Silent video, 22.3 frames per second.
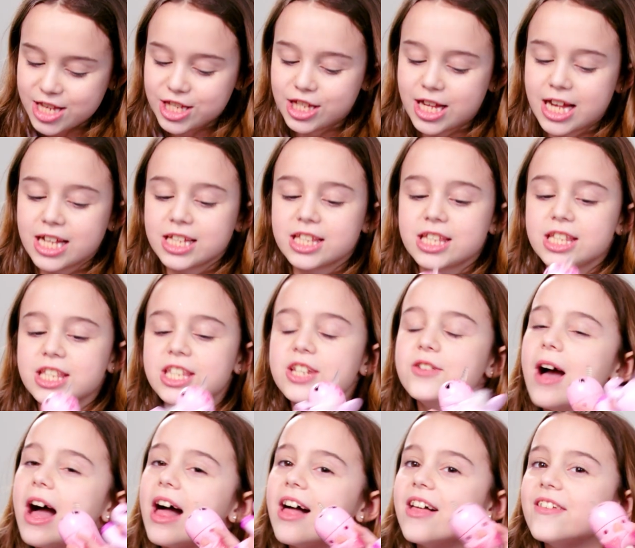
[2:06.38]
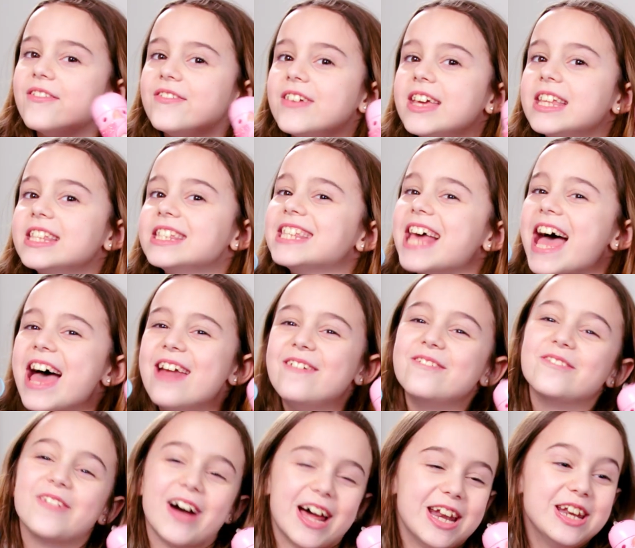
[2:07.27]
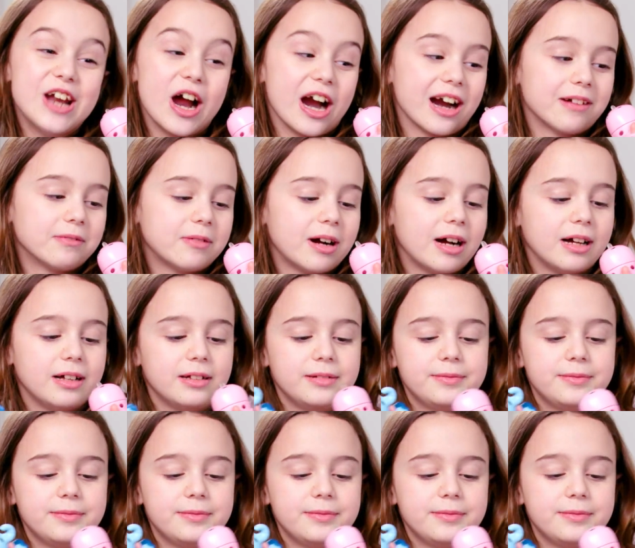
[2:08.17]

So that's two elephants and one narwhal.